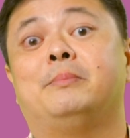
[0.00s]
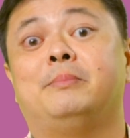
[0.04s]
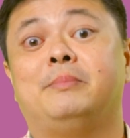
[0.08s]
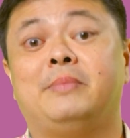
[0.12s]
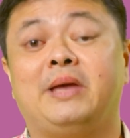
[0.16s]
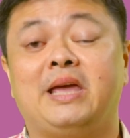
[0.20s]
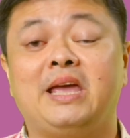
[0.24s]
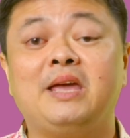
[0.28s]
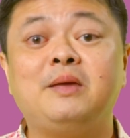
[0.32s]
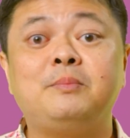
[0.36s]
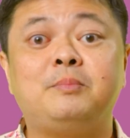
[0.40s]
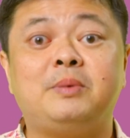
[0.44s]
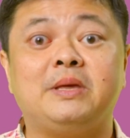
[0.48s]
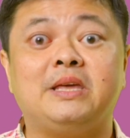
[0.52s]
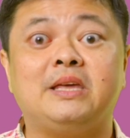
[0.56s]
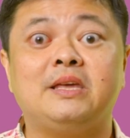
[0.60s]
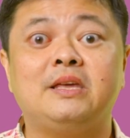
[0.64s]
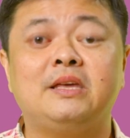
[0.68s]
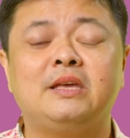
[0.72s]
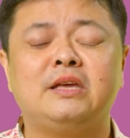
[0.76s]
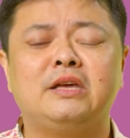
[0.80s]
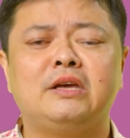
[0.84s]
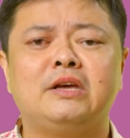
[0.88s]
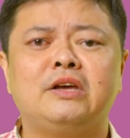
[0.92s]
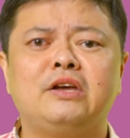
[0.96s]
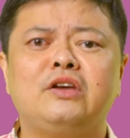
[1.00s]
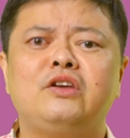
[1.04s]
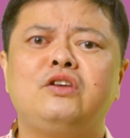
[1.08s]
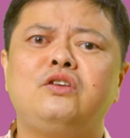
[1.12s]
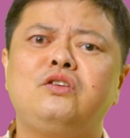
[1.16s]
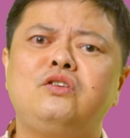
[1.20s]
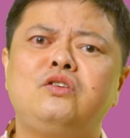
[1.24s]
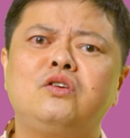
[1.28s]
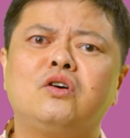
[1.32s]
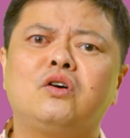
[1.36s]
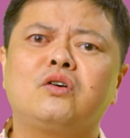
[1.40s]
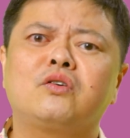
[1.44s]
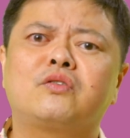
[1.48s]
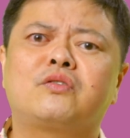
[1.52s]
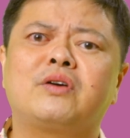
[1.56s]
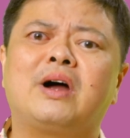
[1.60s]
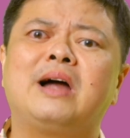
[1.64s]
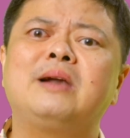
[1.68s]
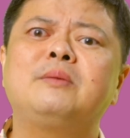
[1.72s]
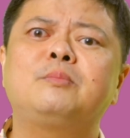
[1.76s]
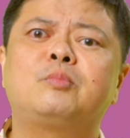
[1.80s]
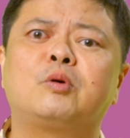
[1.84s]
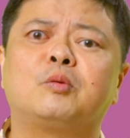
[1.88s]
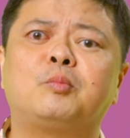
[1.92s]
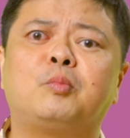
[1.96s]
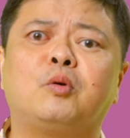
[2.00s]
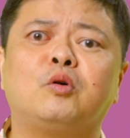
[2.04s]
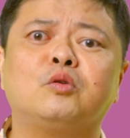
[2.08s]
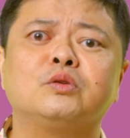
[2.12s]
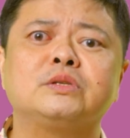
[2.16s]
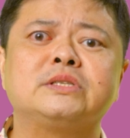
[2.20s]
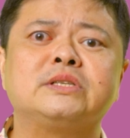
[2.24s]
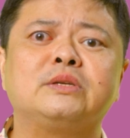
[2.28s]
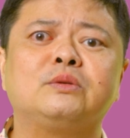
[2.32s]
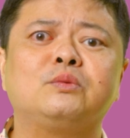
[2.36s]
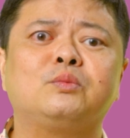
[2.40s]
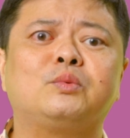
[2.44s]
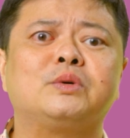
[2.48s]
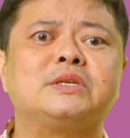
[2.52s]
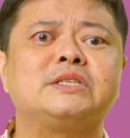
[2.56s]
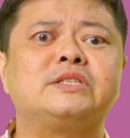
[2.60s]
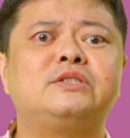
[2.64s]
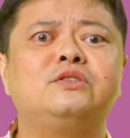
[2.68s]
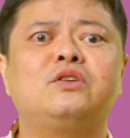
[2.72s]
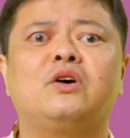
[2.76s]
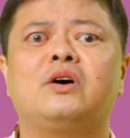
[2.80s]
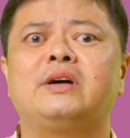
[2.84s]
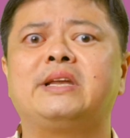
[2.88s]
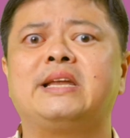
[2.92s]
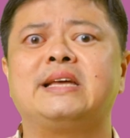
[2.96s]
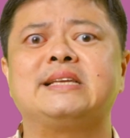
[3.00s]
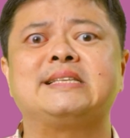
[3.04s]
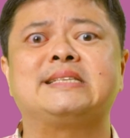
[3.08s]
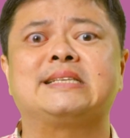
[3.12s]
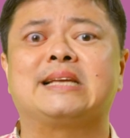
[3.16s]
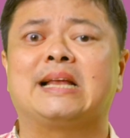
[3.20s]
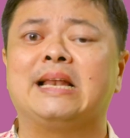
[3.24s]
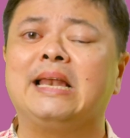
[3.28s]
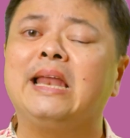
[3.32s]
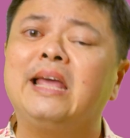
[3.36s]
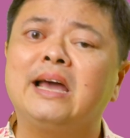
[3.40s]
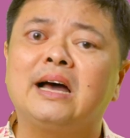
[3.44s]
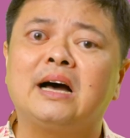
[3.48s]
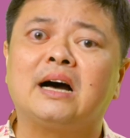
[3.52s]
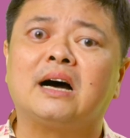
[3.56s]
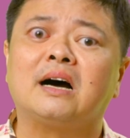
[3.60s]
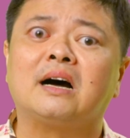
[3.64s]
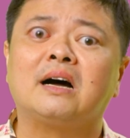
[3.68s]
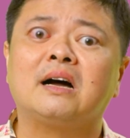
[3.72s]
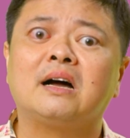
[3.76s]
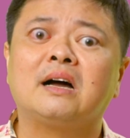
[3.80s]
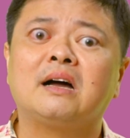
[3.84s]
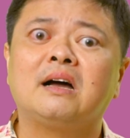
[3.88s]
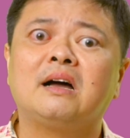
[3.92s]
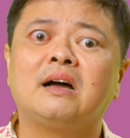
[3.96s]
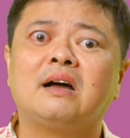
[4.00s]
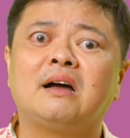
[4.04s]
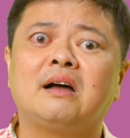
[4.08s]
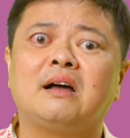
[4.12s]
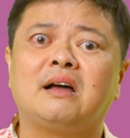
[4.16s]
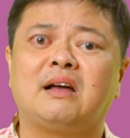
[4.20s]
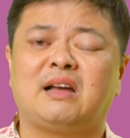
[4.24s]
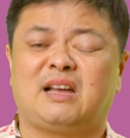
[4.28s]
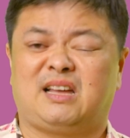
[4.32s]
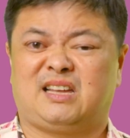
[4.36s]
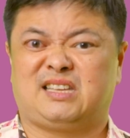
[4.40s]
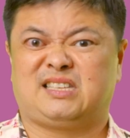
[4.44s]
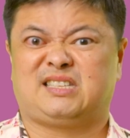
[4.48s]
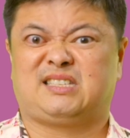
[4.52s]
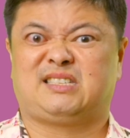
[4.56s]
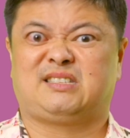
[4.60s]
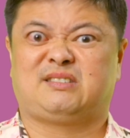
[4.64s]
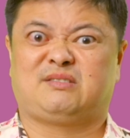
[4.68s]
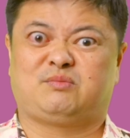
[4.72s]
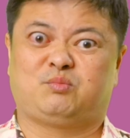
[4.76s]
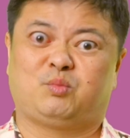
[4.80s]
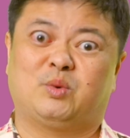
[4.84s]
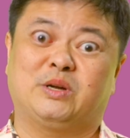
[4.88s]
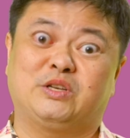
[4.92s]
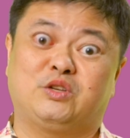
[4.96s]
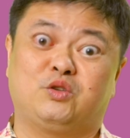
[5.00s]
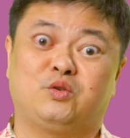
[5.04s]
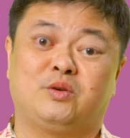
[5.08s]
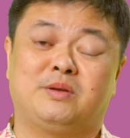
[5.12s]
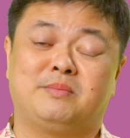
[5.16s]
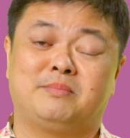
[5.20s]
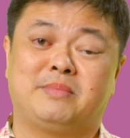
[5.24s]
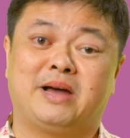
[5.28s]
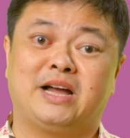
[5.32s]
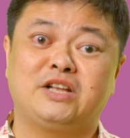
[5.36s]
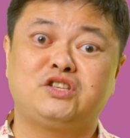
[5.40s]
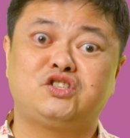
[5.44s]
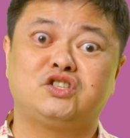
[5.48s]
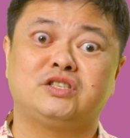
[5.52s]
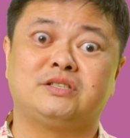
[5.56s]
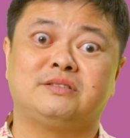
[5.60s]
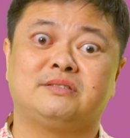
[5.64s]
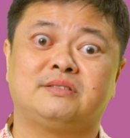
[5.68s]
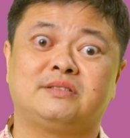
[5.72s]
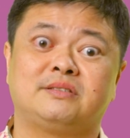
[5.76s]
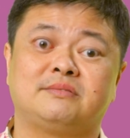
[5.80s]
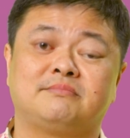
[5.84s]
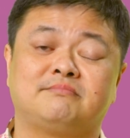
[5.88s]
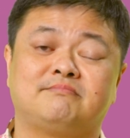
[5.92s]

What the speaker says: Maybe your grant proposal was not as clear as what you imagined.